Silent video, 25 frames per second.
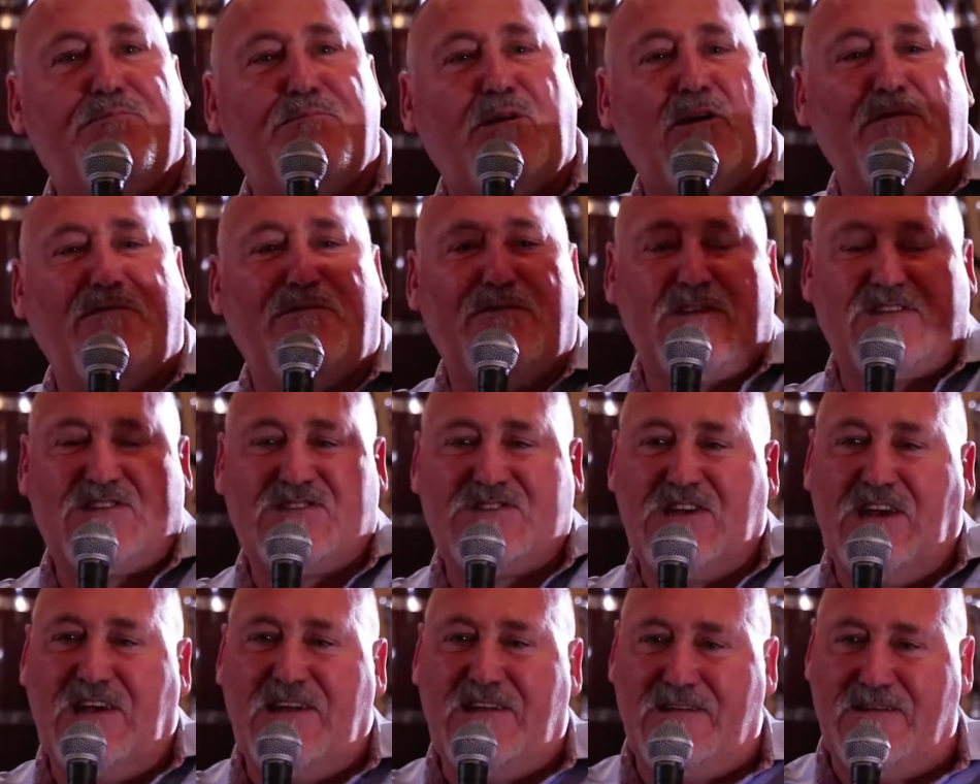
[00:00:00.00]
perfect
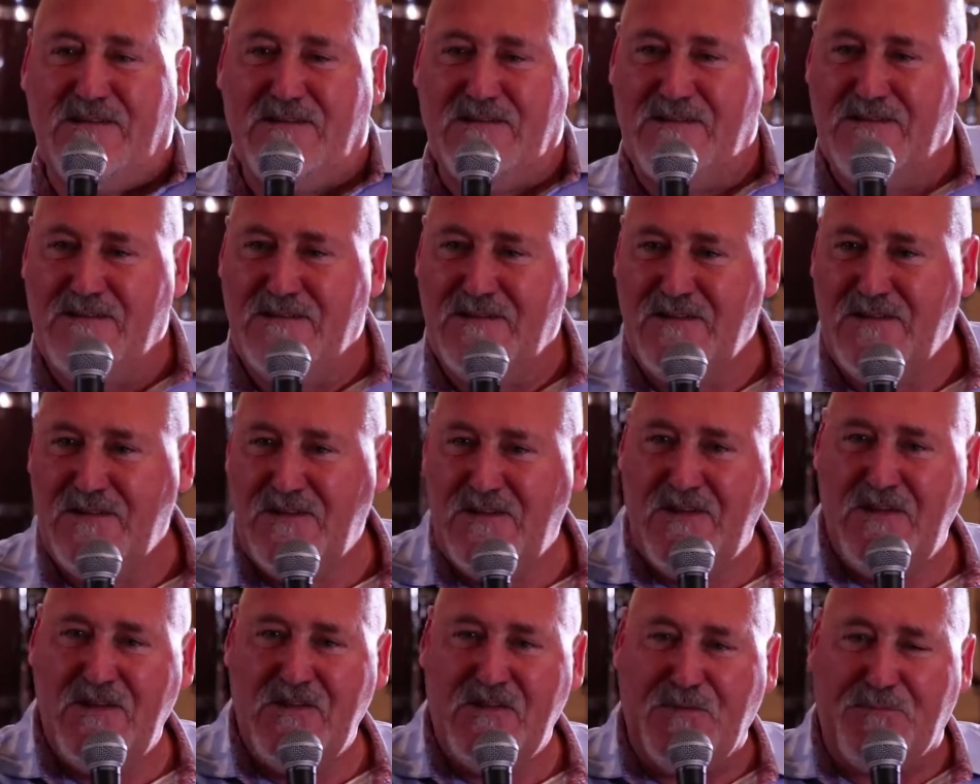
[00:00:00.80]
son,
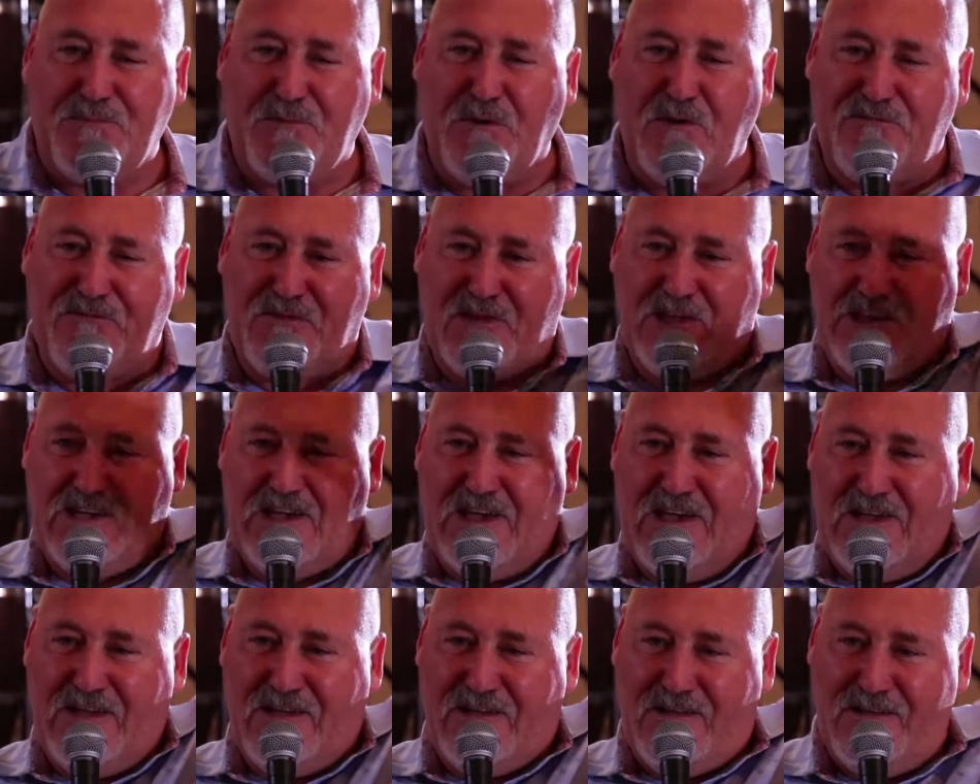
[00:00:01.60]
the perfect
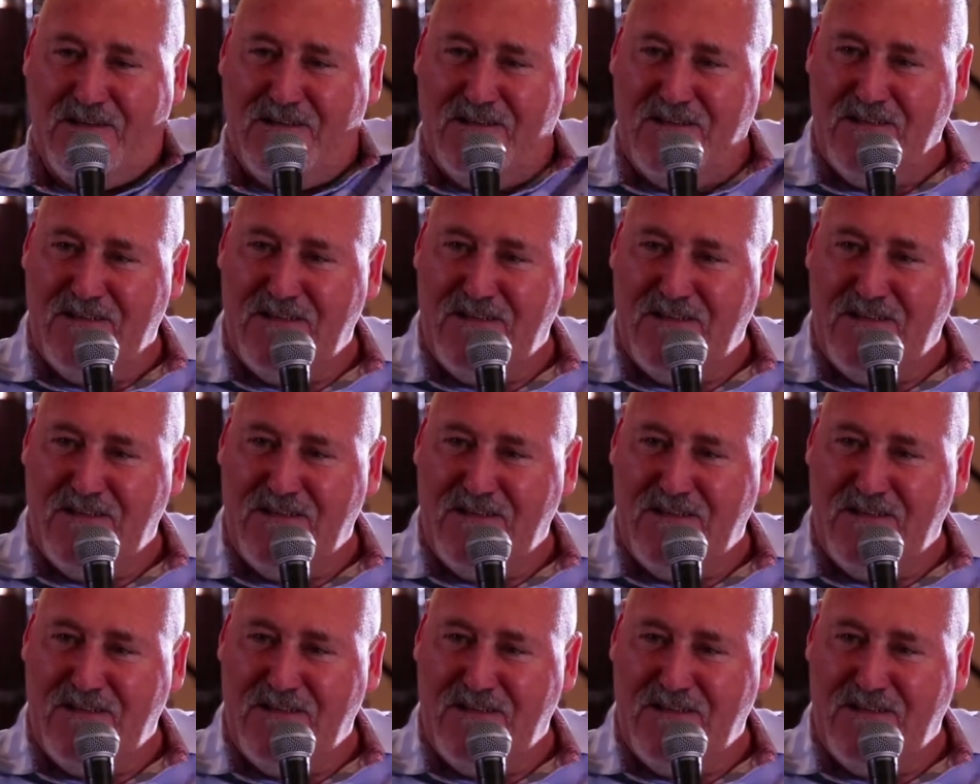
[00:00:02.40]
king.